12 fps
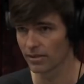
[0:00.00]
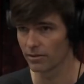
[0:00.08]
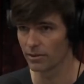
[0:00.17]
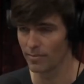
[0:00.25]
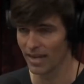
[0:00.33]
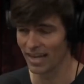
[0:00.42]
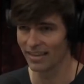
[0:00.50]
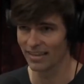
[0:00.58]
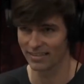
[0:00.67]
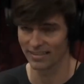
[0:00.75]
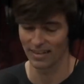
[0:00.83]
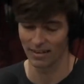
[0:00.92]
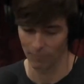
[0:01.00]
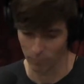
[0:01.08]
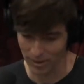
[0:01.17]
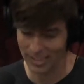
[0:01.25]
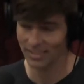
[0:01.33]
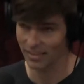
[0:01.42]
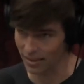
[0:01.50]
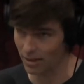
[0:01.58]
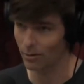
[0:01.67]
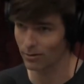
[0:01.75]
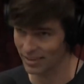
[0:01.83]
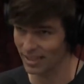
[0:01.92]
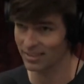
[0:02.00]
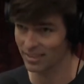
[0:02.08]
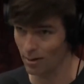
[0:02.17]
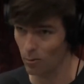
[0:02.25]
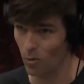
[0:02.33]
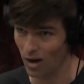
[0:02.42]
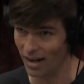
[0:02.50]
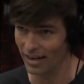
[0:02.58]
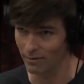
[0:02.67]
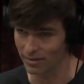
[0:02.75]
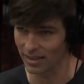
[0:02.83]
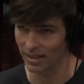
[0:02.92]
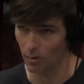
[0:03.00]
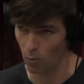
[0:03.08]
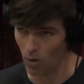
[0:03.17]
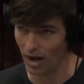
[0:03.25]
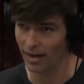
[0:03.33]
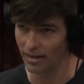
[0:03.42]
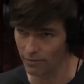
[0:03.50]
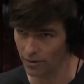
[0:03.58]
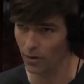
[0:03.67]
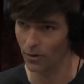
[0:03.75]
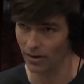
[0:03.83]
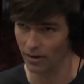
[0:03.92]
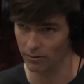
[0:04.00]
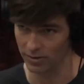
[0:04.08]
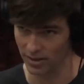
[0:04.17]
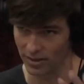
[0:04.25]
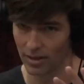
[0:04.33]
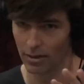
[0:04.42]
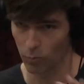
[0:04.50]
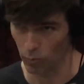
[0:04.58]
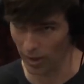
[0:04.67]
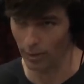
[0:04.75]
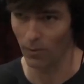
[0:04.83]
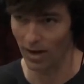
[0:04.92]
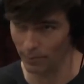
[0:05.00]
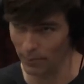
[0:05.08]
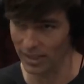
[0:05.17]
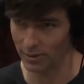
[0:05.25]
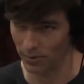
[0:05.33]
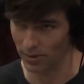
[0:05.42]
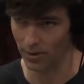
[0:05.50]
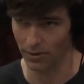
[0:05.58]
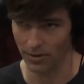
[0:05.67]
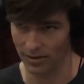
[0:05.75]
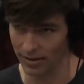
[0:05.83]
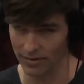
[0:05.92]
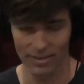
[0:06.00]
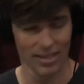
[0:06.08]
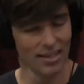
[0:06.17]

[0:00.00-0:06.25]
And so he made this. Originally, Coke was actually a wine. It was like a wine of Coca. It was a red wine mixed with Coca leaves.